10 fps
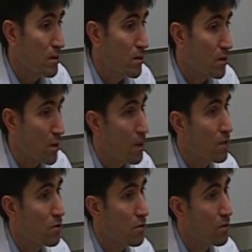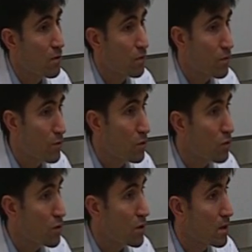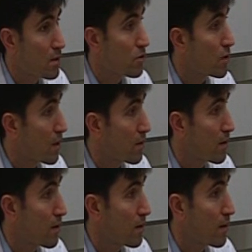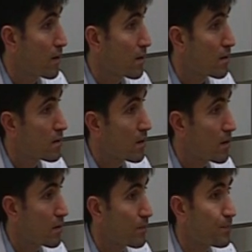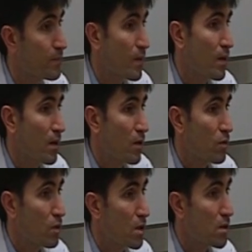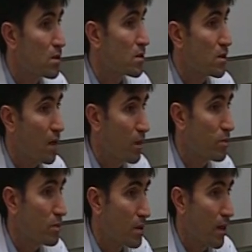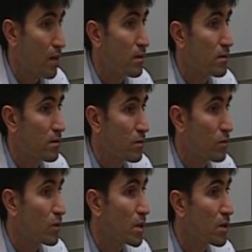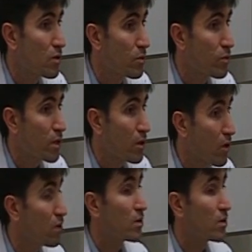the Cultural Revolution in China, and they said, we need to stop with that. We need to bring all